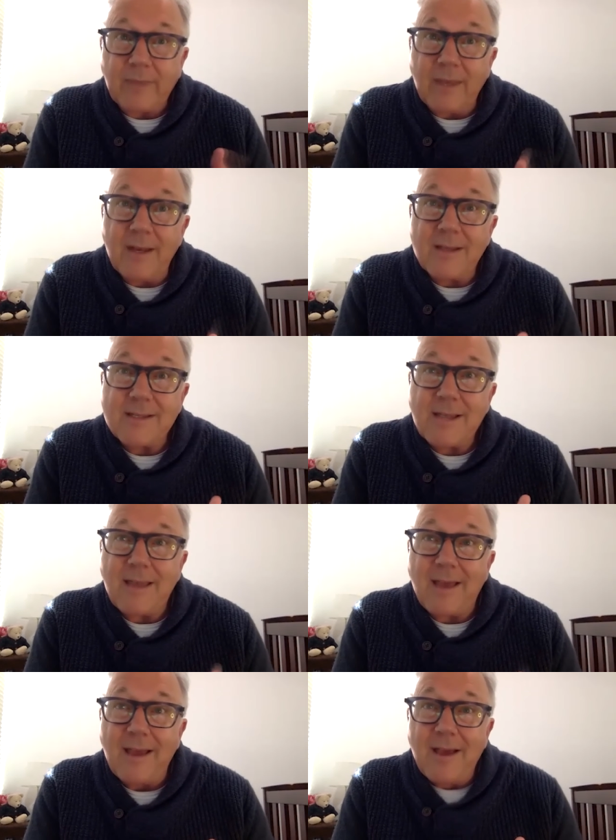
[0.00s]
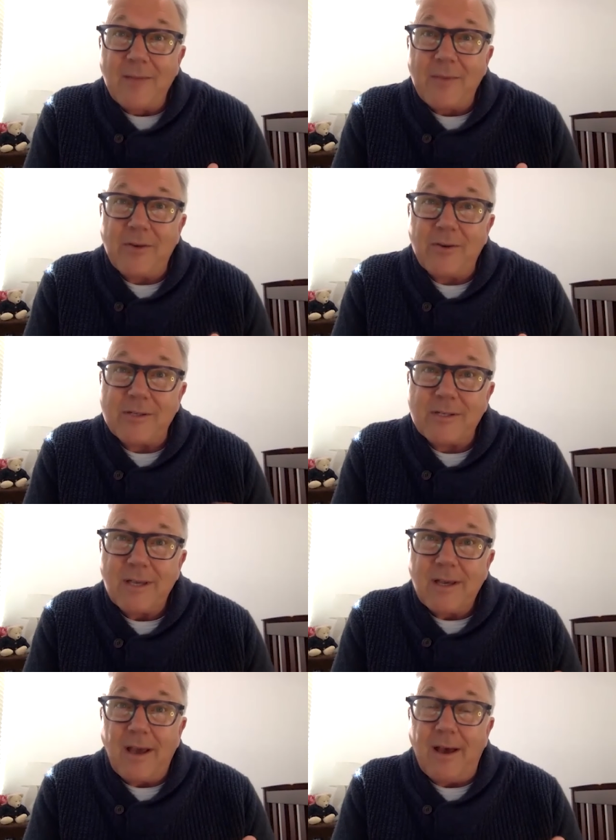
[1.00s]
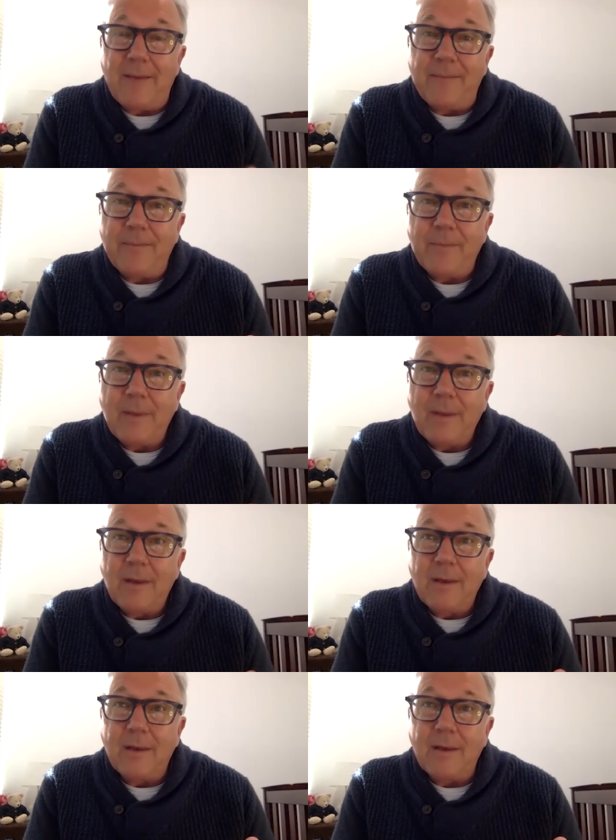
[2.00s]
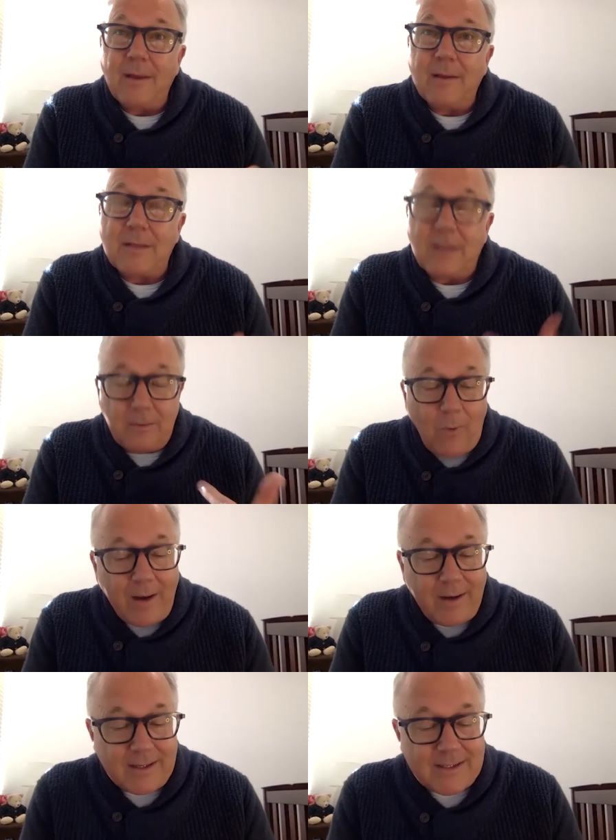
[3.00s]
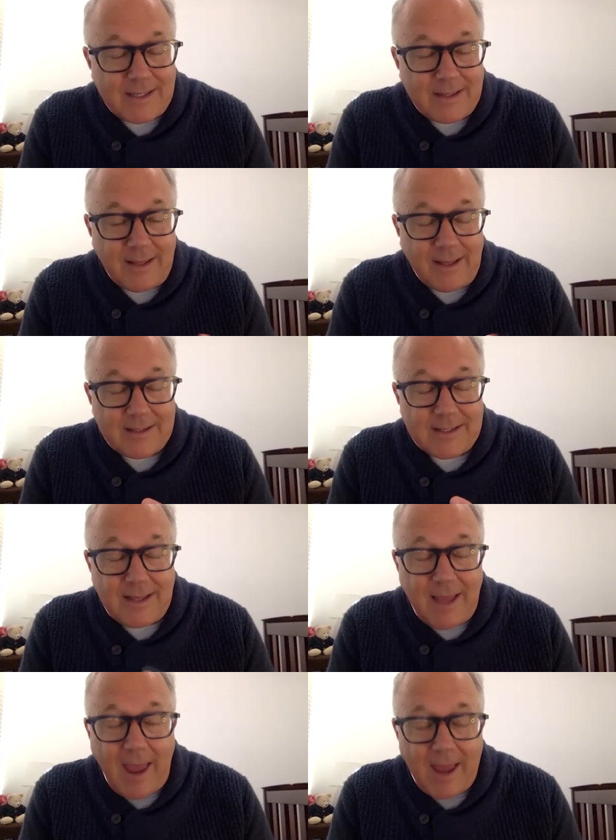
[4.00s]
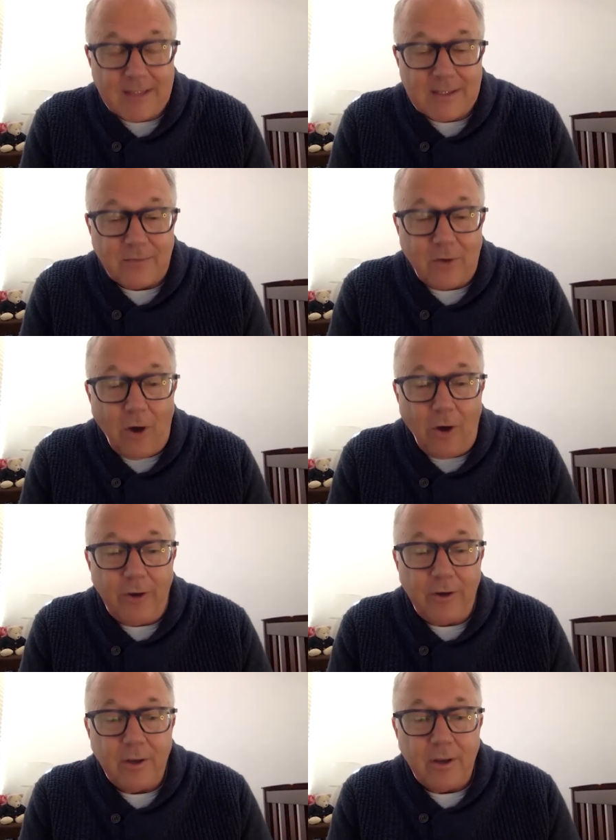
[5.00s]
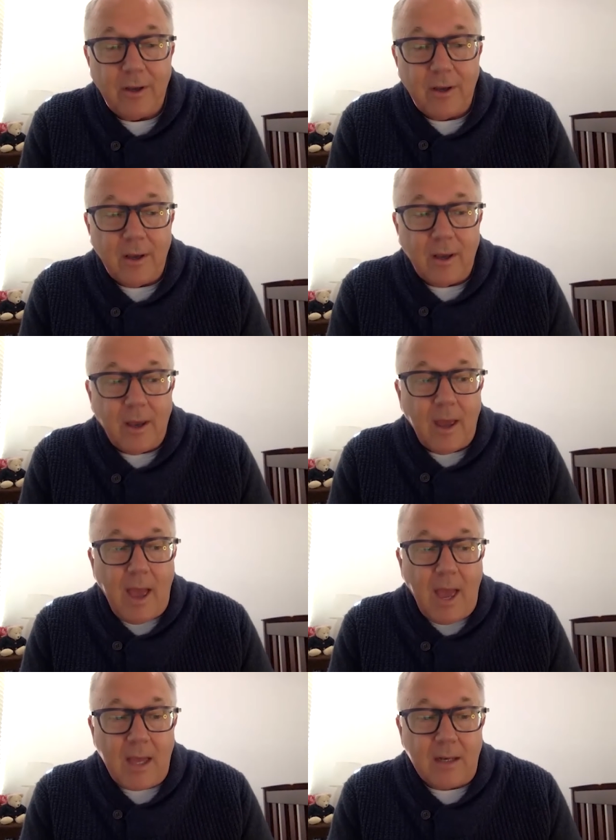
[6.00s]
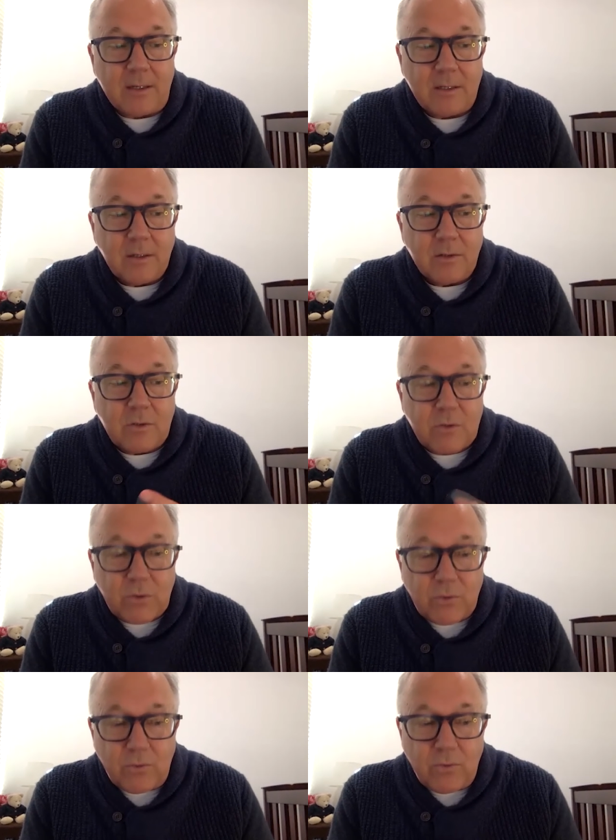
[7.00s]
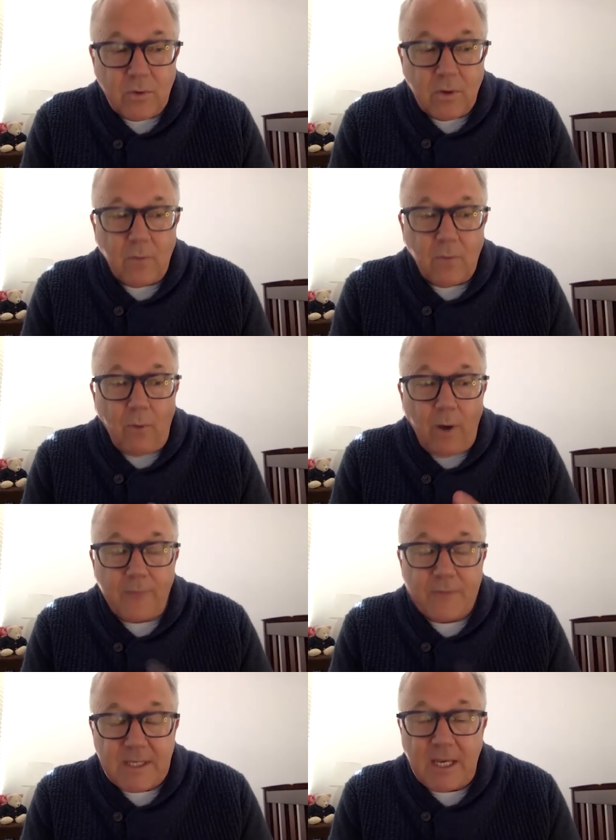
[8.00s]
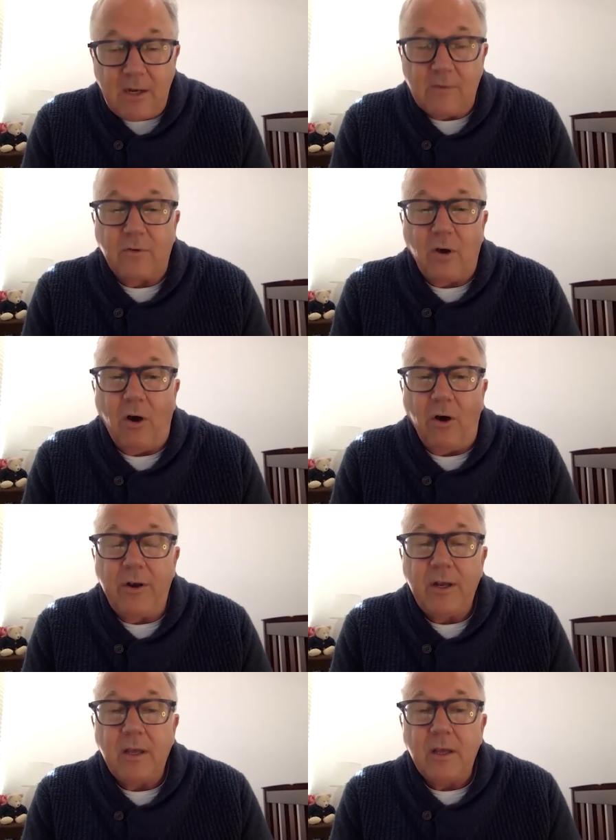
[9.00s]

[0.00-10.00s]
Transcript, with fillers: And I say that because um, it, one, it's in, it's in the hands of God and two, what I've seen of God